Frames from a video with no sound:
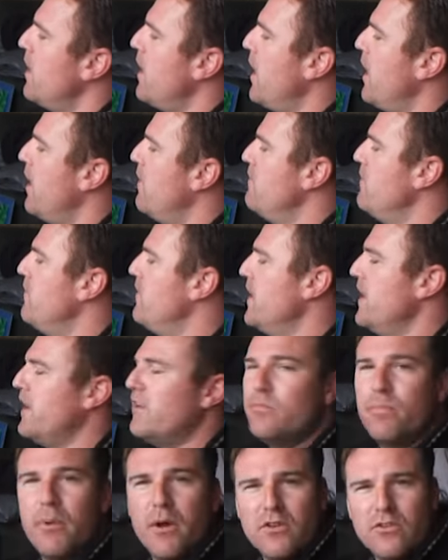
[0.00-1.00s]
and then the
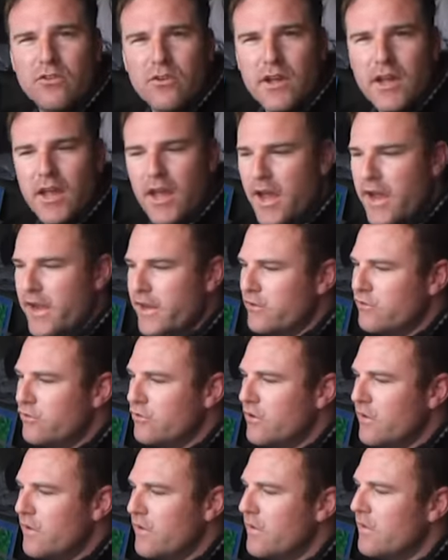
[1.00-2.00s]
expose are
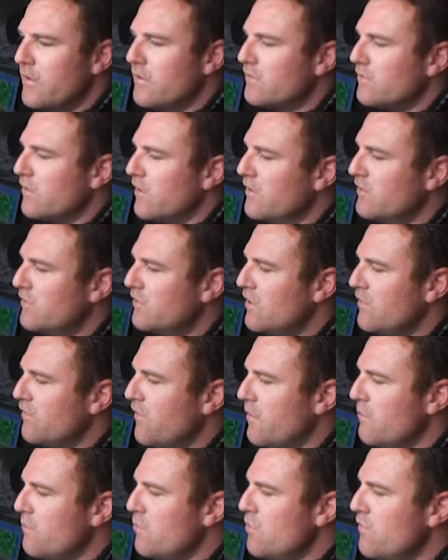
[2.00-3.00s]
engaged. So you see if
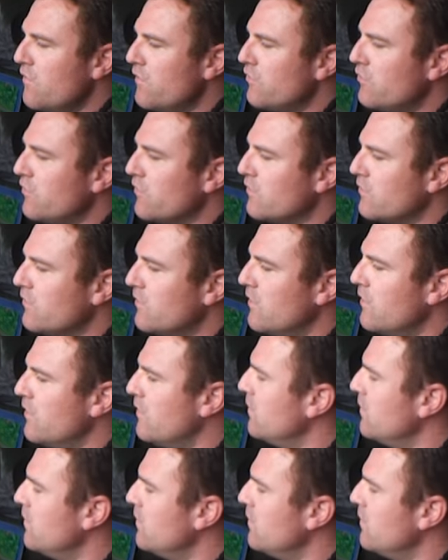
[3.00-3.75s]
I move it just